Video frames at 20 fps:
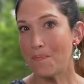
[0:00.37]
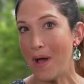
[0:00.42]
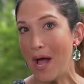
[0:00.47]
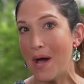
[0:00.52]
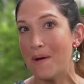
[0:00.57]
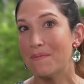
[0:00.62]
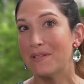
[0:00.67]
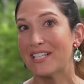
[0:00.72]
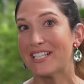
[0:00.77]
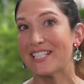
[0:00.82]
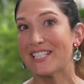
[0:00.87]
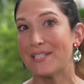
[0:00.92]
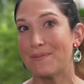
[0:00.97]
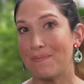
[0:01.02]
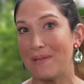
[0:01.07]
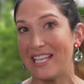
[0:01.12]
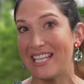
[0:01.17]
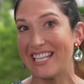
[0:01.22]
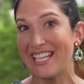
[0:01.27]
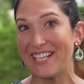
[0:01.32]
public
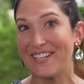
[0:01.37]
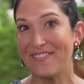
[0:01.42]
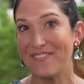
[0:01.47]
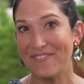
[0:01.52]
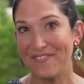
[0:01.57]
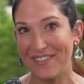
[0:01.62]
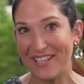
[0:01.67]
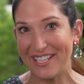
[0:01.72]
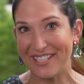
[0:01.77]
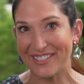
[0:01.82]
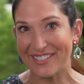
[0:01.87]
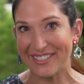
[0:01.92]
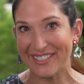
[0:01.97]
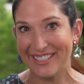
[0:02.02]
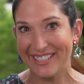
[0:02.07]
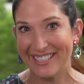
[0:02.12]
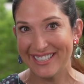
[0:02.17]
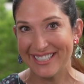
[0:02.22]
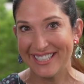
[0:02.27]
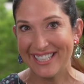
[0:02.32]
speaking
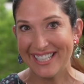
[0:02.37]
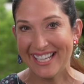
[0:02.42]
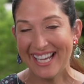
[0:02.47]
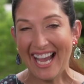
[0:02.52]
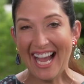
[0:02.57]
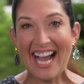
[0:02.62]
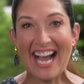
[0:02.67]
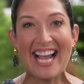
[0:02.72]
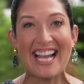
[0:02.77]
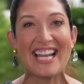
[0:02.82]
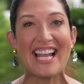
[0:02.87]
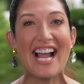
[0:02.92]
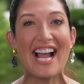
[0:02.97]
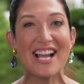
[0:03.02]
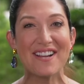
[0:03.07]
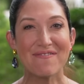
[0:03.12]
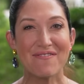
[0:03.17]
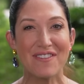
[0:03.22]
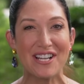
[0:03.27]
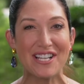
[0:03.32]
fear. Hi,
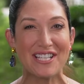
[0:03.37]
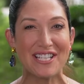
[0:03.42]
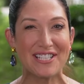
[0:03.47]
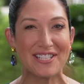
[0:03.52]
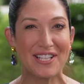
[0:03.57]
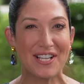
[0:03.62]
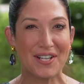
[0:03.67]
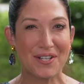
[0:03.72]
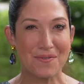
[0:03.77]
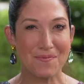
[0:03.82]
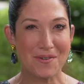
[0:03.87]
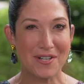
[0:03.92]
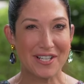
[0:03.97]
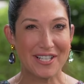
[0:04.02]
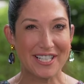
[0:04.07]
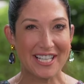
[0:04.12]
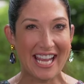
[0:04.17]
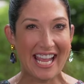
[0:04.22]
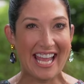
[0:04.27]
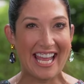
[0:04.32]
I'm Randi
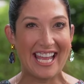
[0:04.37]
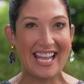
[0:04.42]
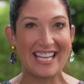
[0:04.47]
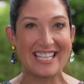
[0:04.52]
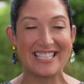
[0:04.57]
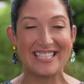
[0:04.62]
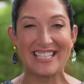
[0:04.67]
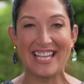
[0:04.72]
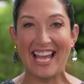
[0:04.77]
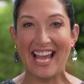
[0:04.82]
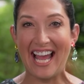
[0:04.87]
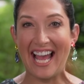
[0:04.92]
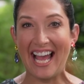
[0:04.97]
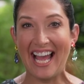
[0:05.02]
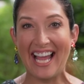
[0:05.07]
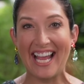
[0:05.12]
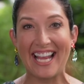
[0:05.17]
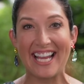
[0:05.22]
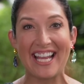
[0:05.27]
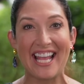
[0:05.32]
Zuckerberg, and
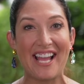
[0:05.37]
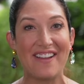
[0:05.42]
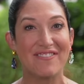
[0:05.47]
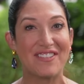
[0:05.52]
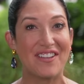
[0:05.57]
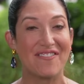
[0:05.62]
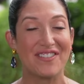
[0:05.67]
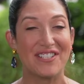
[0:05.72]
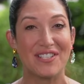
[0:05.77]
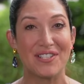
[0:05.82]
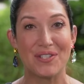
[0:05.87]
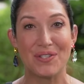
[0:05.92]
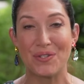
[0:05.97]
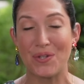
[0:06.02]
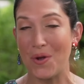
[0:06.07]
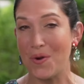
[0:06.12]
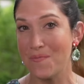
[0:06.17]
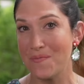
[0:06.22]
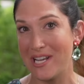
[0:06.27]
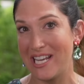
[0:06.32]
I have given
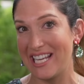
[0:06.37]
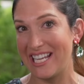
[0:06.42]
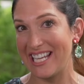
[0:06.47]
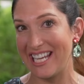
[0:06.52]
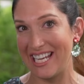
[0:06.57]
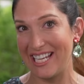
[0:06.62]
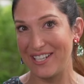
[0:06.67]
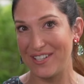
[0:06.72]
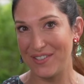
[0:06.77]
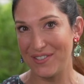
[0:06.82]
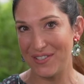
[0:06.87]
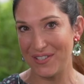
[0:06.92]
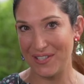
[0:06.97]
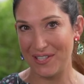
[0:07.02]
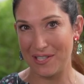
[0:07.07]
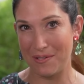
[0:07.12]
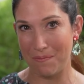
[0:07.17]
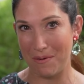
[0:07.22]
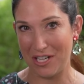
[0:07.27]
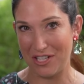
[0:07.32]
so many keynotes
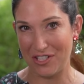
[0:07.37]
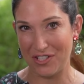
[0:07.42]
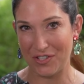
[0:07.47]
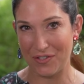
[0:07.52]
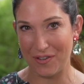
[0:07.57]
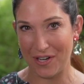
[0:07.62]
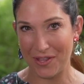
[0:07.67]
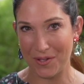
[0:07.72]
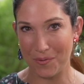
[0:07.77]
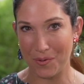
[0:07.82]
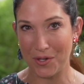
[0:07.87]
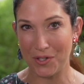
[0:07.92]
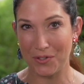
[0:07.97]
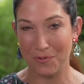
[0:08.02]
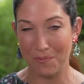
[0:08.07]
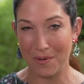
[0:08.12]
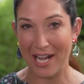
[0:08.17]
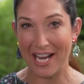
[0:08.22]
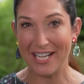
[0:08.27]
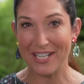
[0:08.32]
and speeches around the
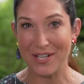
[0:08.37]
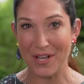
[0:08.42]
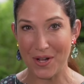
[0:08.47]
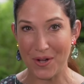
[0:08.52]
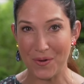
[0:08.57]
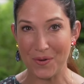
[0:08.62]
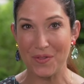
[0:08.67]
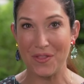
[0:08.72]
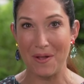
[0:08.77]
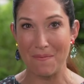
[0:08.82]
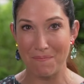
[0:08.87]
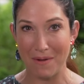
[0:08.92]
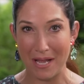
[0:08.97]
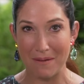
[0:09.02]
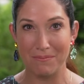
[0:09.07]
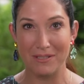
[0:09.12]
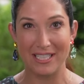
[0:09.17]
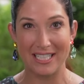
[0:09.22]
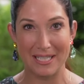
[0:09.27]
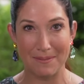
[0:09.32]
world, but I know that
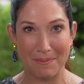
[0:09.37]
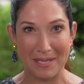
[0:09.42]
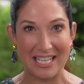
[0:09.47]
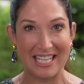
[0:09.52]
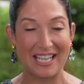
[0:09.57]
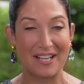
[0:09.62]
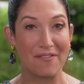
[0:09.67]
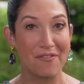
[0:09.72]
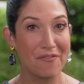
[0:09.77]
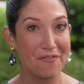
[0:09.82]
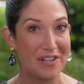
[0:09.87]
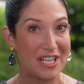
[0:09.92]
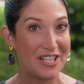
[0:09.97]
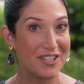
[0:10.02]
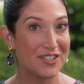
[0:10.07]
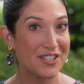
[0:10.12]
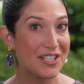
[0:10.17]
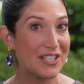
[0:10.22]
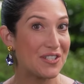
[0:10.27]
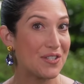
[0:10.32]
public speaking
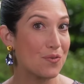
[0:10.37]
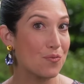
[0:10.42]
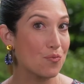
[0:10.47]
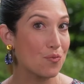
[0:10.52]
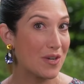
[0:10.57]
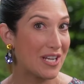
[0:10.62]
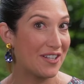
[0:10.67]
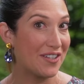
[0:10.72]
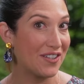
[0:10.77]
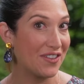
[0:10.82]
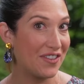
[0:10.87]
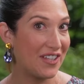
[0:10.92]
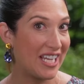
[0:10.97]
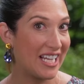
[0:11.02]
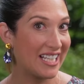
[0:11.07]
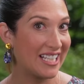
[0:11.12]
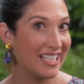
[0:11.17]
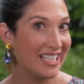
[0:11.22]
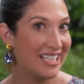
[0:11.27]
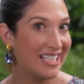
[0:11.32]
fear is a real
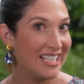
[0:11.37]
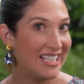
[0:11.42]
thing.